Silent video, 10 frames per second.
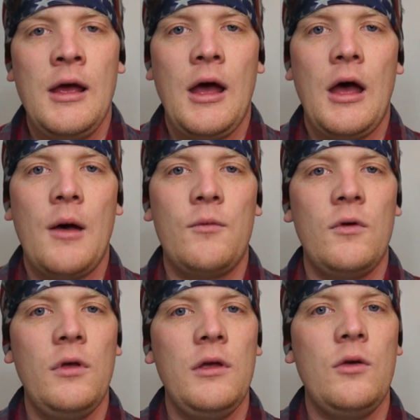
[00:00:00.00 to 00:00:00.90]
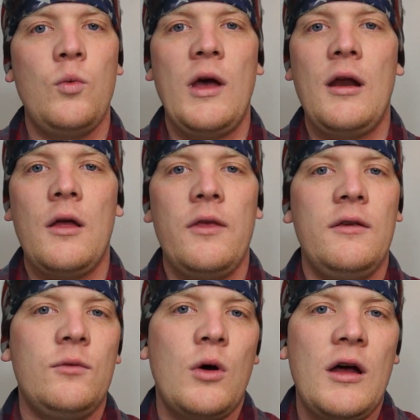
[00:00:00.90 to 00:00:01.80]
Really the weight on
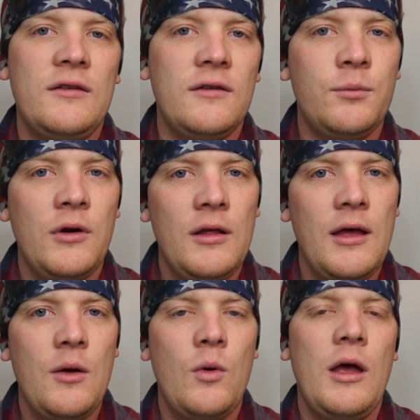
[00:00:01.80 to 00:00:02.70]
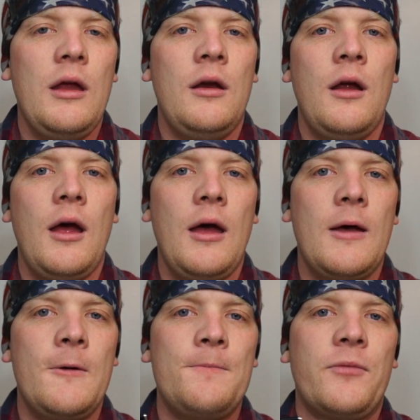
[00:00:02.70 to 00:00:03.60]
this watch is pretty lightweight
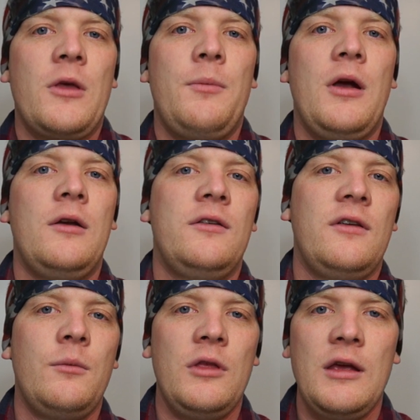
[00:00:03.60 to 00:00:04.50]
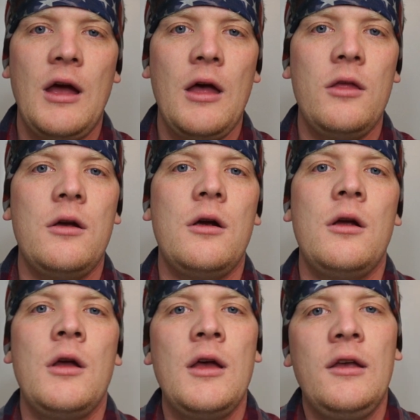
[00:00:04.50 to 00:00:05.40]
compared to some of the other
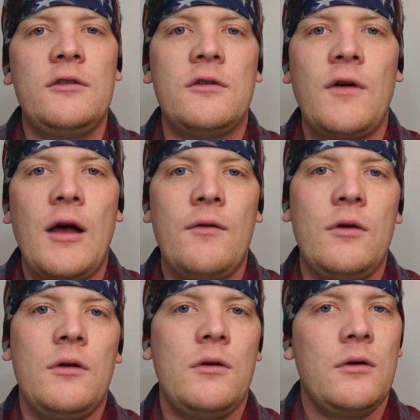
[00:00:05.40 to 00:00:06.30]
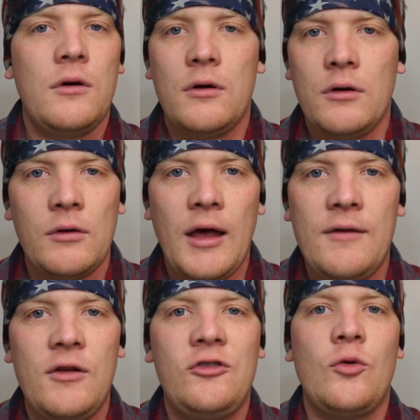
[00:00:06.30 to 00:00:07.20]
survival or high
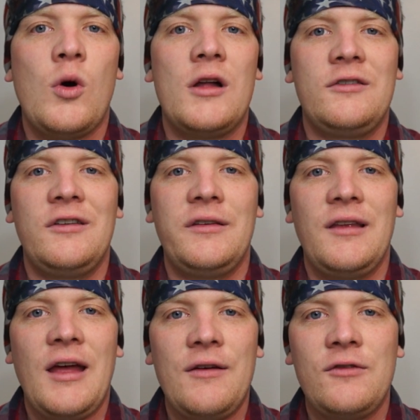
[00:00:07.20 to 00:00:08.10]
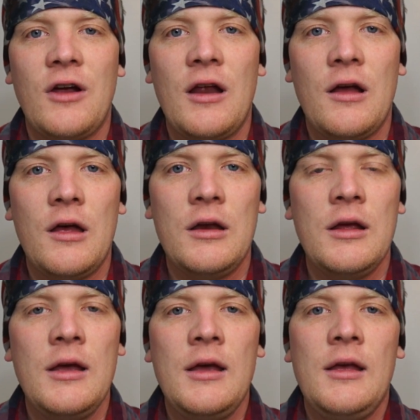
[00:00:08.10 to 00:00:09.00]
adventure watches that I've tried on.
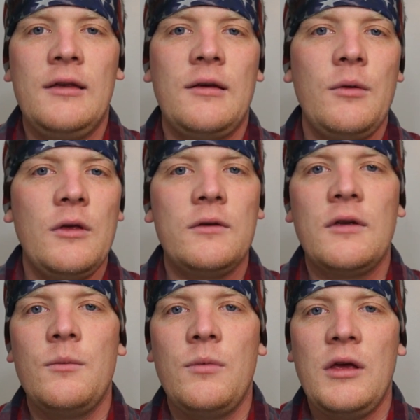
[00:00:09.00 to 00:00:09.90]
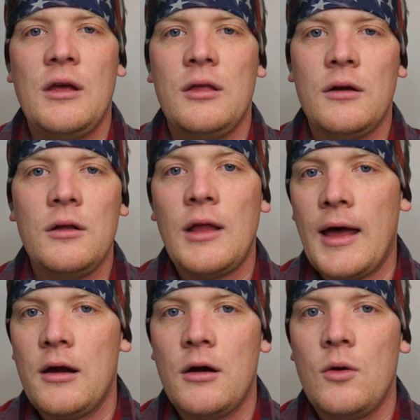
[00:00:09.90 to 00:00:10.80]
Some of those can be a little
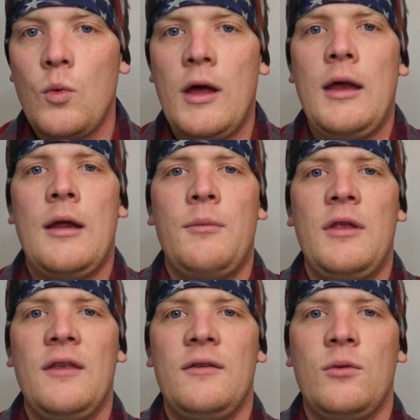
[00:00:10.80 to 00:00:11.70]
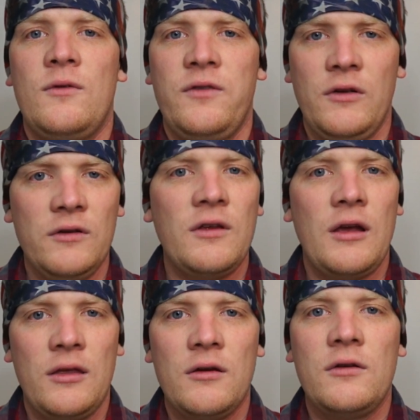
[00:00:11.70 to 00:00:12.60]
lighter in weight. I mean, this one feels
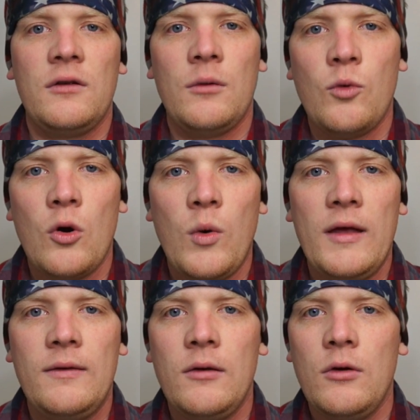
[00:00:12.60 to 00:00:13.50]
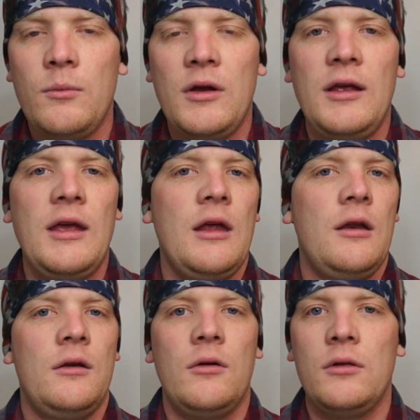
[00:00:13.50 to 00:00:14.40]
like there's a little more weight to it, but
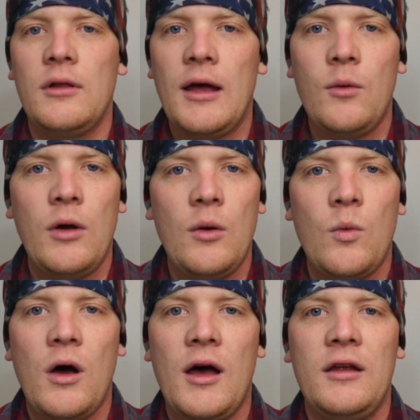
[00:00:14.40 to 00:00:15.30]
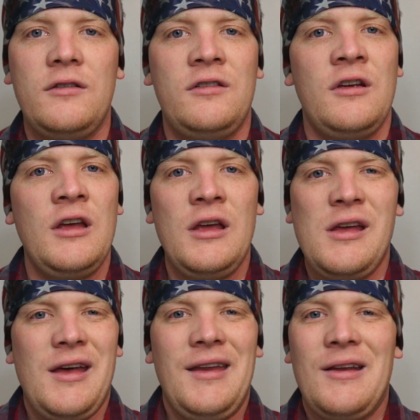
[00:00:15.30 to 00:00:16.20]
again, lightweight watch.
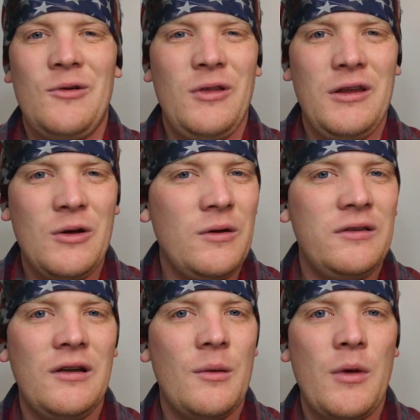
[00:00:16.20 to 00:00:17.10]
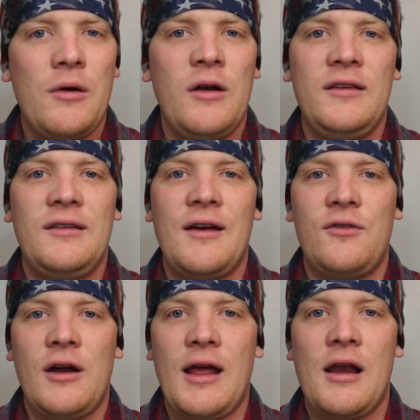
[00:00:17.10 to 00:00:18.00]
I didn't really notice it on my wrist
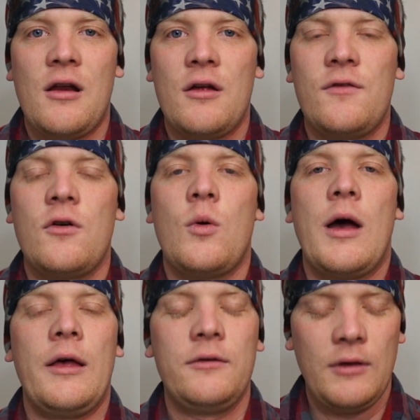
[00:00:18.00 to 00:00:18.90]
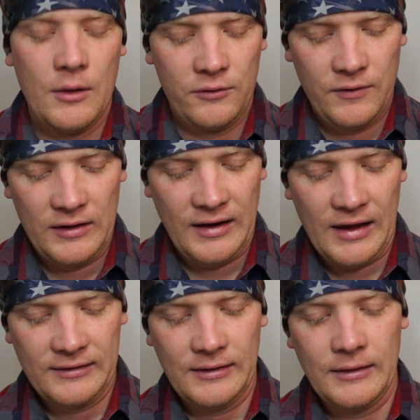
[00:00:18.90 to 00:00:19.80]
after I had it on for a while, so that was
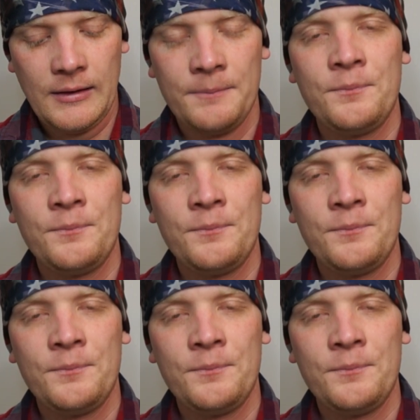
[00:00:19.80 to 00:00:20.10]
fantastic.